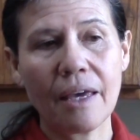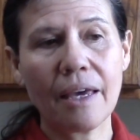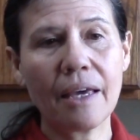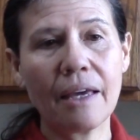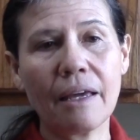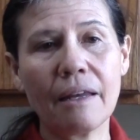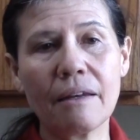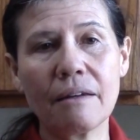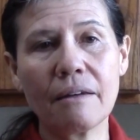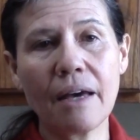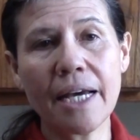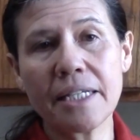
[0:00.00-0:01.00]

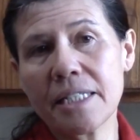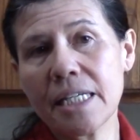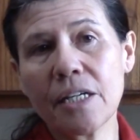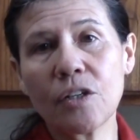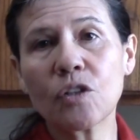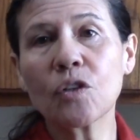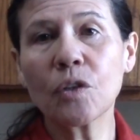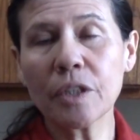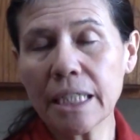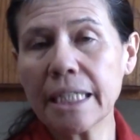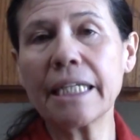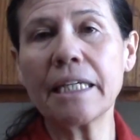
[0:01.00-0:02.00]
and I see her
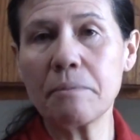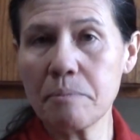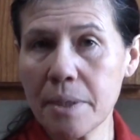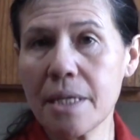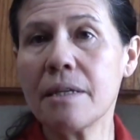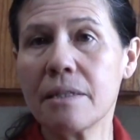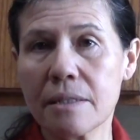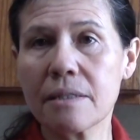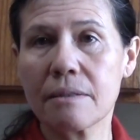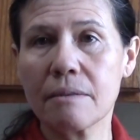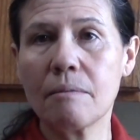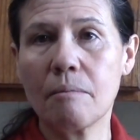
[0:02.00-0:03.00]
totally in
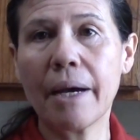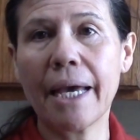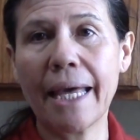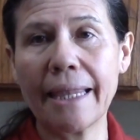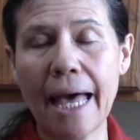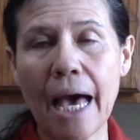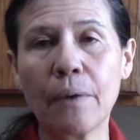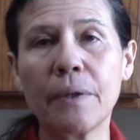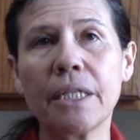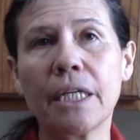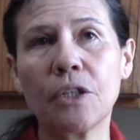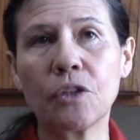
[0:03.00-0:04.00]
peace. by
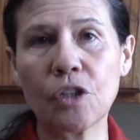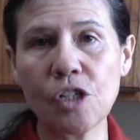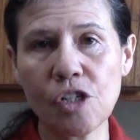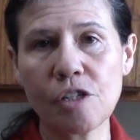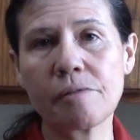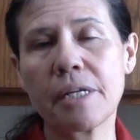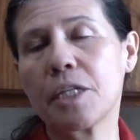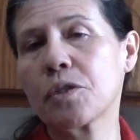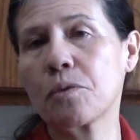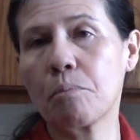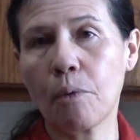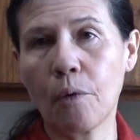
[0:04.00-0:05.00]
allowing and nurturing and
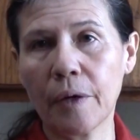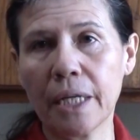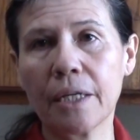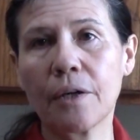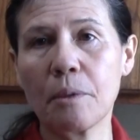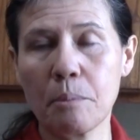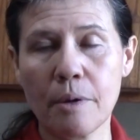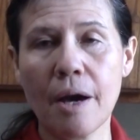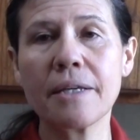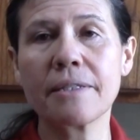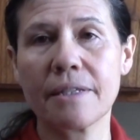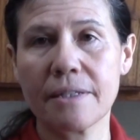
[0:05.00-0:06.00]
supporting her
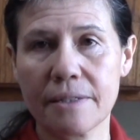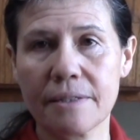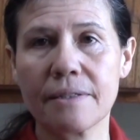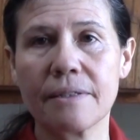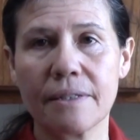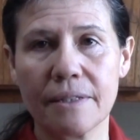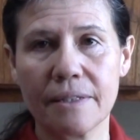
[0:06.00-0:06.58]
process.